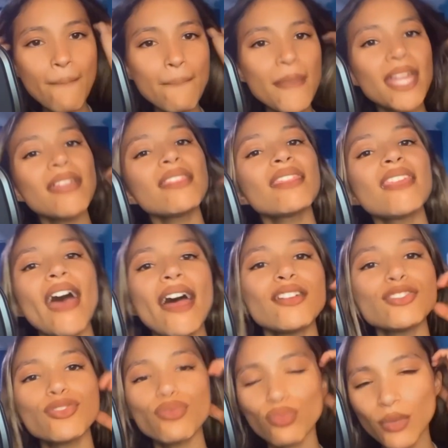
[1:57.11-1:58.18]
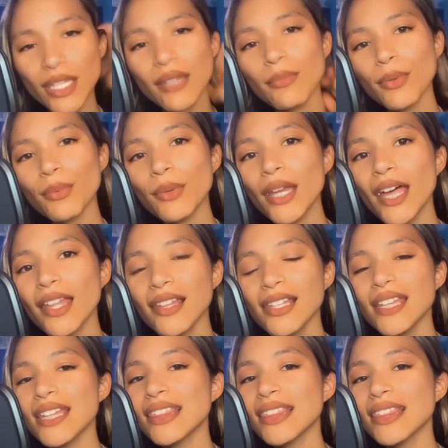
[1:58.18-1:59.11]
make that dream a reality?